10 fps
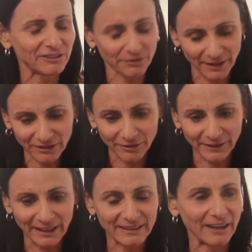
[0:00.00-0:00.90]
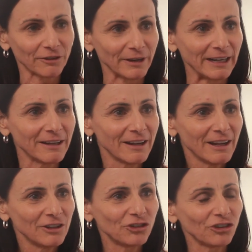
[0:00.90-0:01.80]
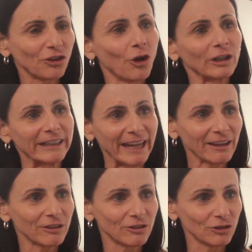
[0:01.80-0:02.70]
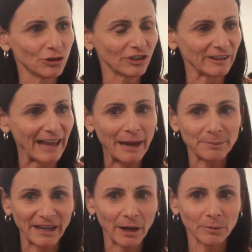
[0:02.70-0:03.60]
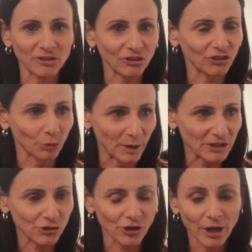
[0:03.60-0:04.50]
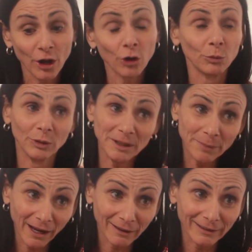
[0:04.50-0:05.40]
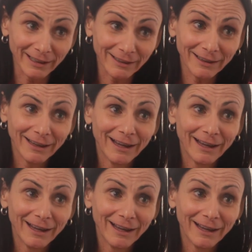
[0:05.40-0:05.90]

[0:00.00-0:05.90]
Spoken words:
defensively at the other end, just her length, using that, being able to switch, her rebounding,